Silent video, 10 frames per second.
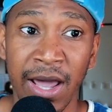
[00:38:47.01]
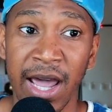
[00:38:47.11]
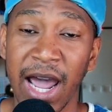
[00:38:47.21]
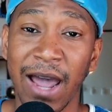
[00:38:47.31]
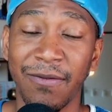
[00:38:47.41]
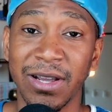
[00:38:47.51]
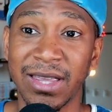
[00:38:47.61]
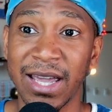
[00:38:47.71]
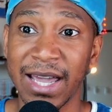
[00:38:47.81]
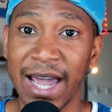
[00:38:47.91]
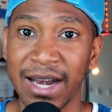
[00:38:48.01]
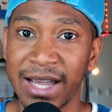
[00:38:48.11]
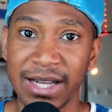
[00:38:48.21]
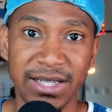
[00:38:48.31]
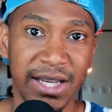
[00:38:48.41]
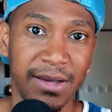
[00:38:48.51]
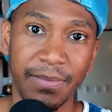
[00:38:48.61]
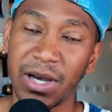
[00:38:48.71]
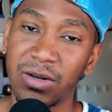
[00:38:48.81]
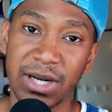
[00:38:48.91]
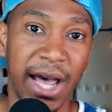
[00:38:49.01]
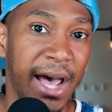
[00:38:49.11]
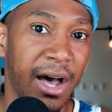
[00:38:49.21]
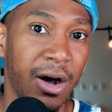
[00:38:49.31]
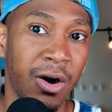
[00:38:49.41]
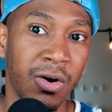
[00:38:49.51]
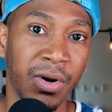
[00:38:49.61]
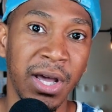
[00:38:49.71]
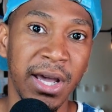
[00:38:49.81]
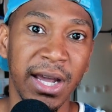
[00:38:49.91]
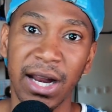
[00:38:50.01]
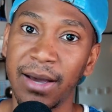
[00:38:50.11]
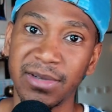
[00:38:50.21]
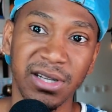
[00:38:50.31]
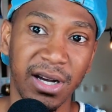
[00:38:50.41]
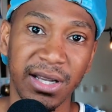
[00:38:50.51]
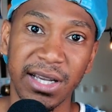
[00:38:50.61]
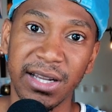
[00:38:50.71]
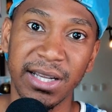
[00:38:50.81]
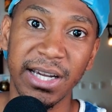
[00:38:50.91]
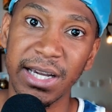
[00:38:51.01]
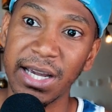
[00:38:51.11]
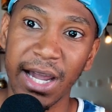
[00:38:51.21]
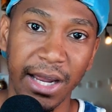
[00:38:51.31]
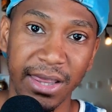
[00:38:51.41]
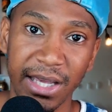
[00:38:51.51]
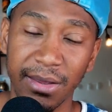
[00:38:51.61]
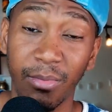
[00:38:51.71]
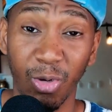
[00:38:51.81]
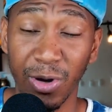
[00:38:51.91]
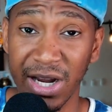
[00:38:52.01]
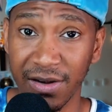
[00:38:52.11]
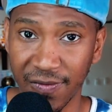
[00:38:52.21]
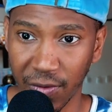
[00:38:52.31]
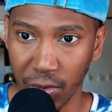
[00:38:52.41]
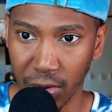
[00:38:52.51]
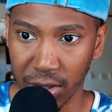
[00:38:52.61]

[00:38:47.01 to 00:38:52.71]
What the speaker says: everything heading into Impel Down and Amazon Lily and then the Marine Ford.